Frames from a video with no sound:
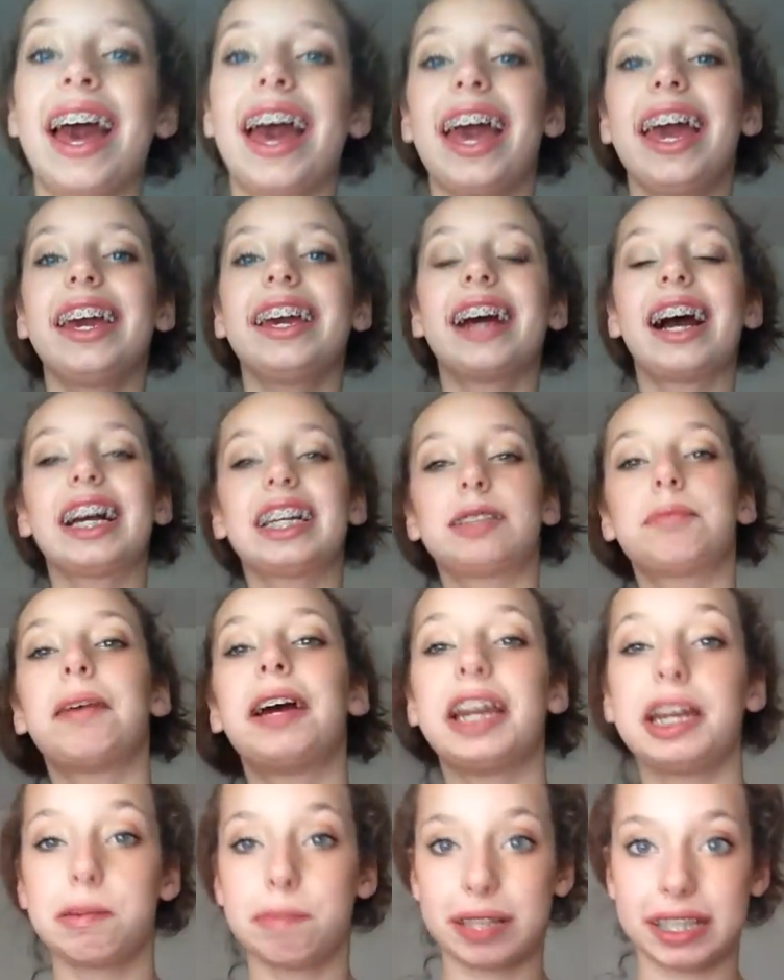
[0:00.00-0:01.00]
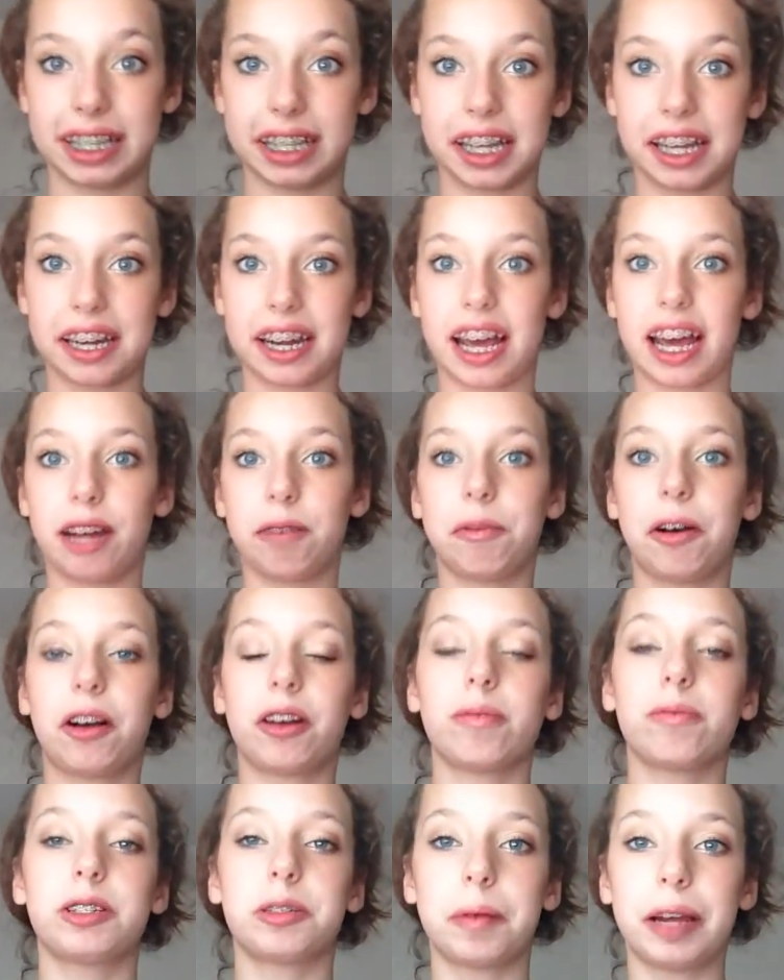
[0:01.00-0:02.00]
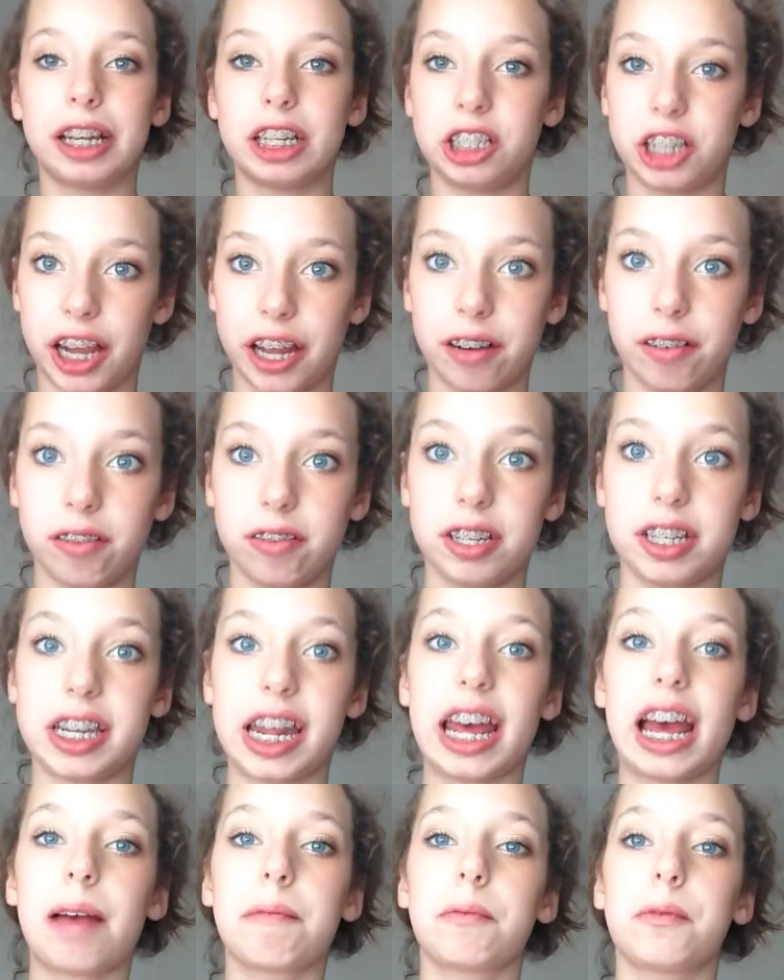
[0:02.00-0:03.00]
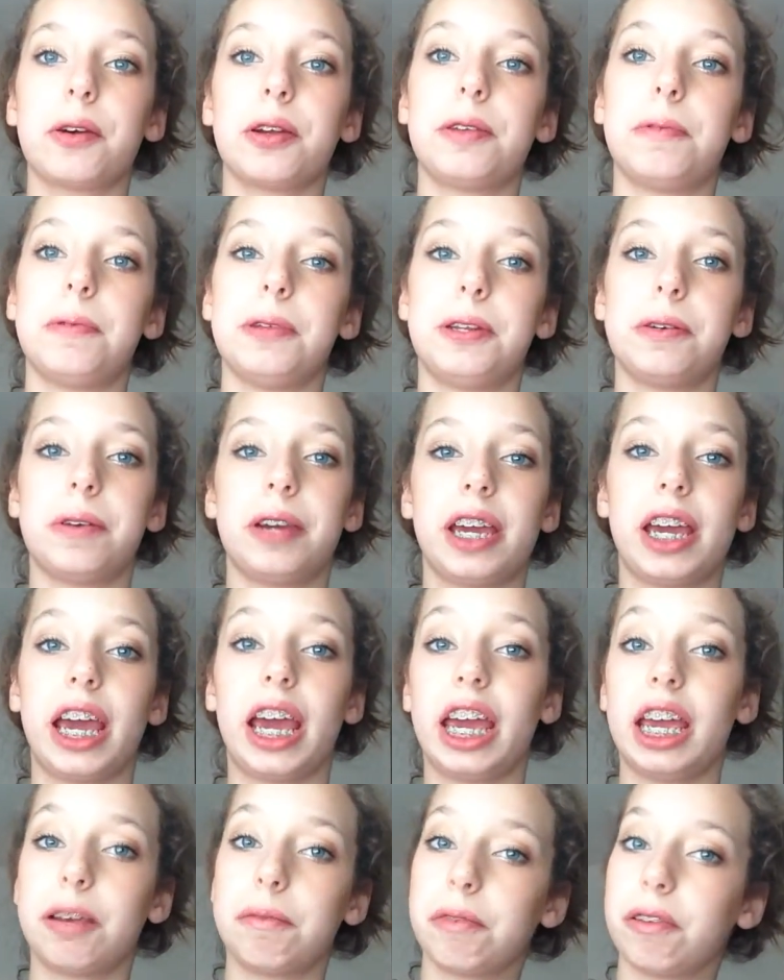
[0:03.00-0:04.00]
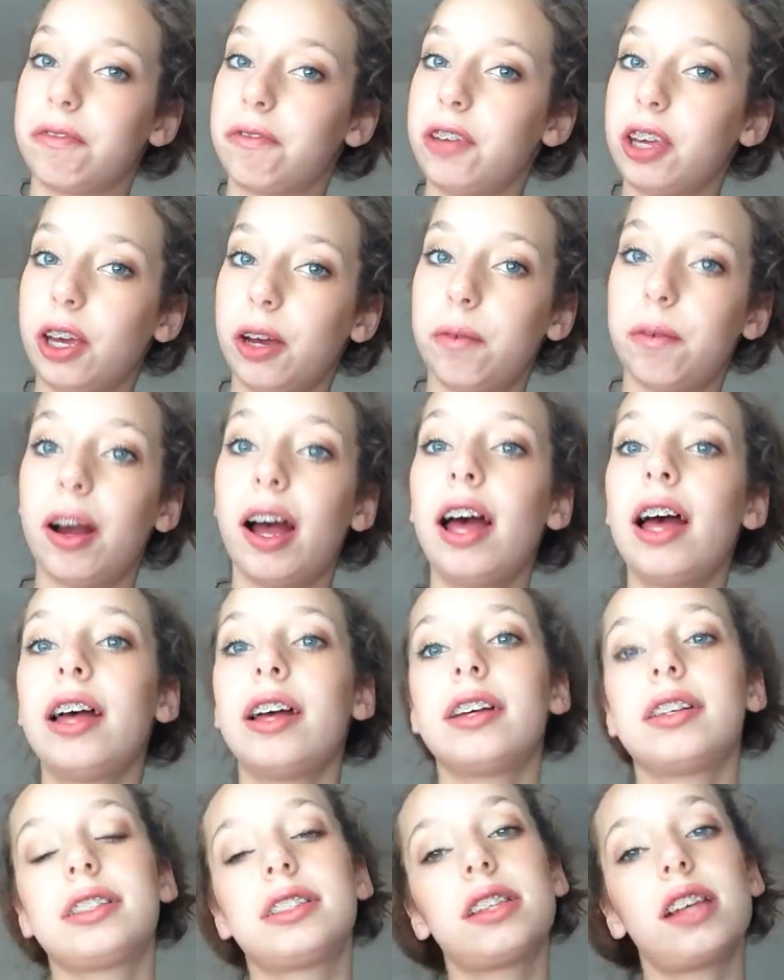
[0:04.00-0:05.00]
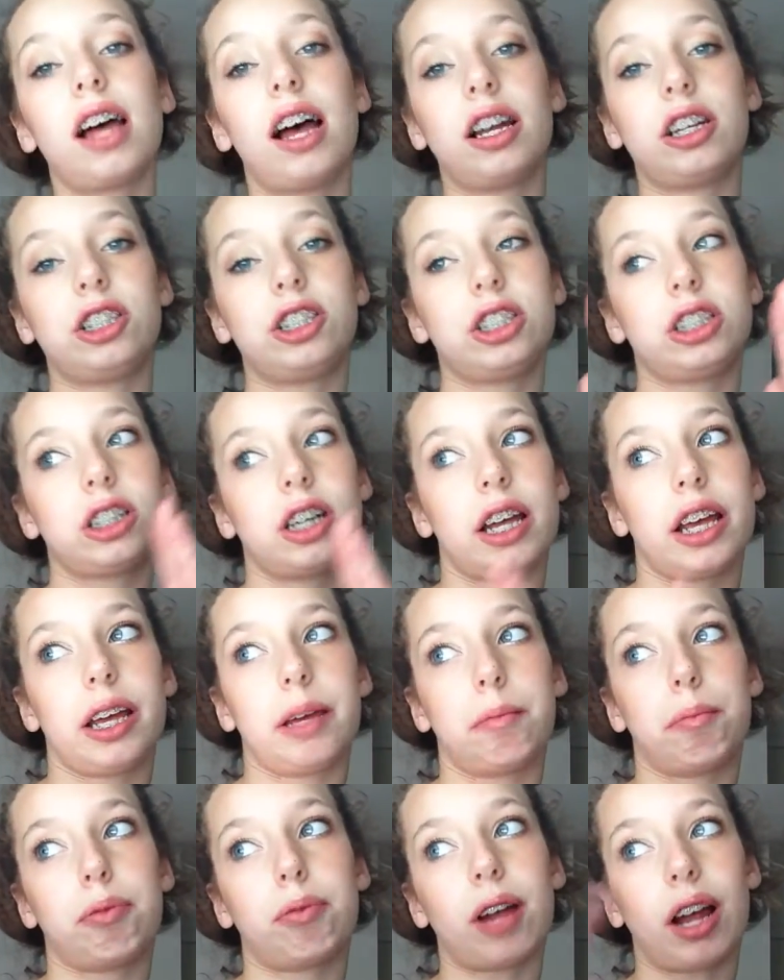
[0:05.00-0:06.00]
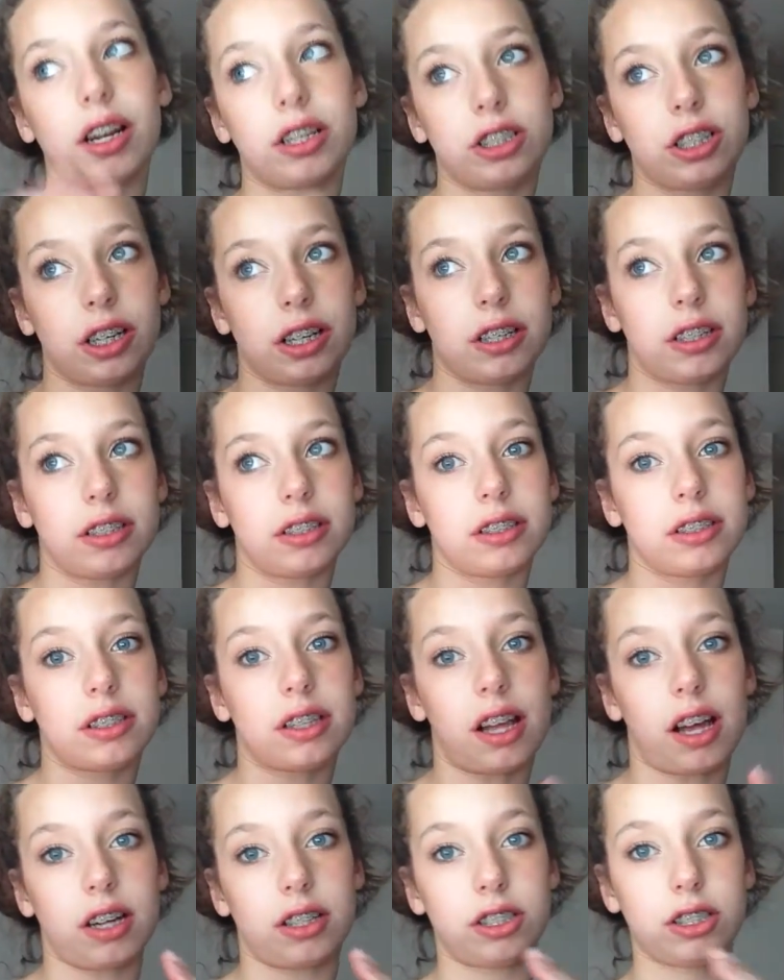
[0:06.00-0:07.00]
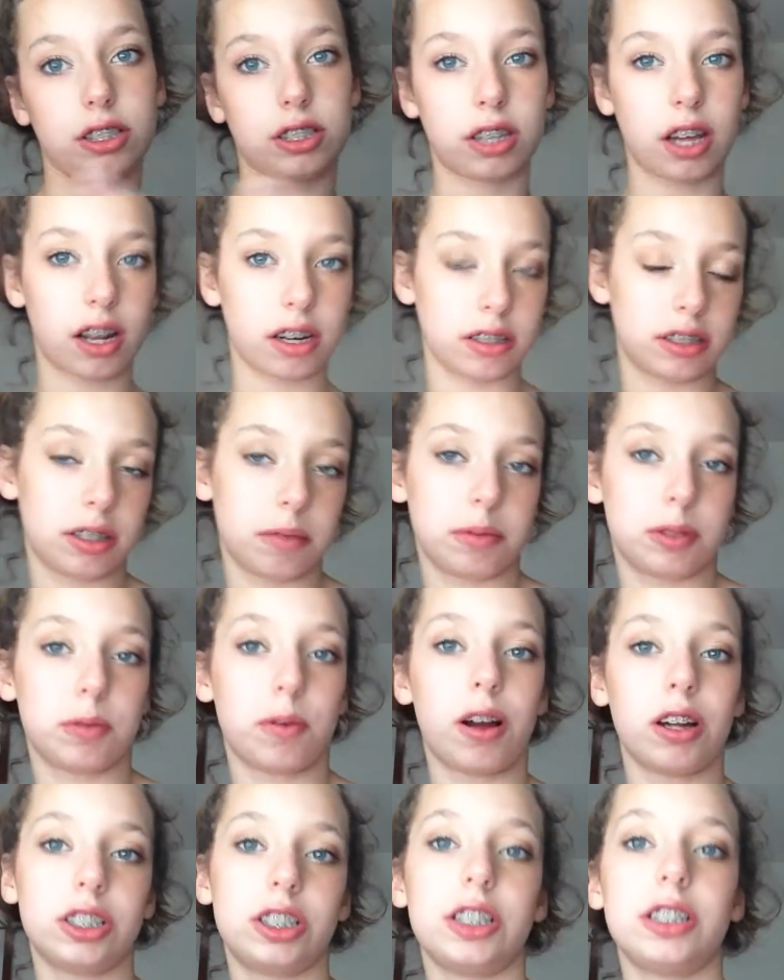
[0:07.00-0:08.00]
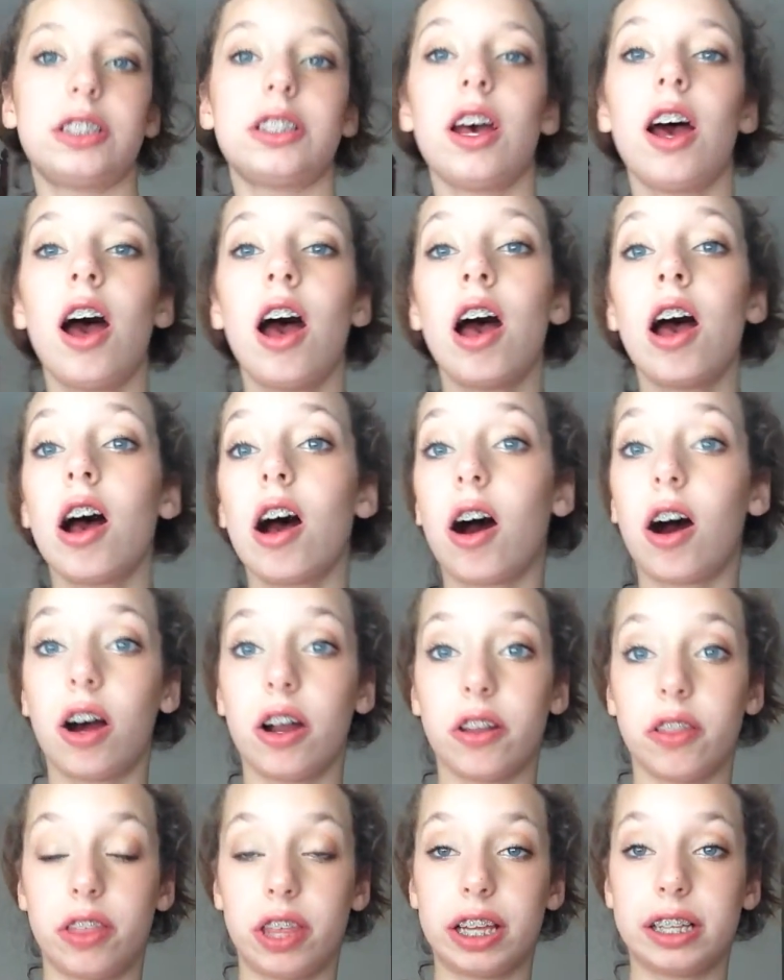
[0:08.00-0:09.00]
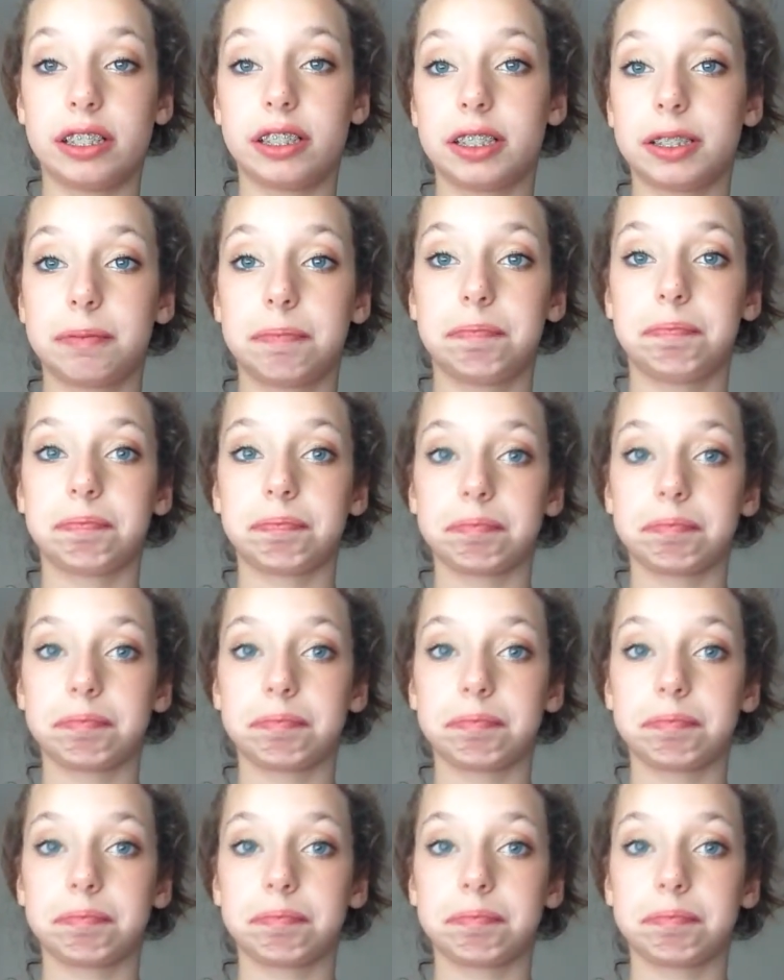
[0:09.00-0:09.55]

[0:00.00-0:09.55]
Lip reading: Hey guys, my name is Lena and welcome to my channel. Today I'm going to be doing a review slash impression slash kind of some swatches on this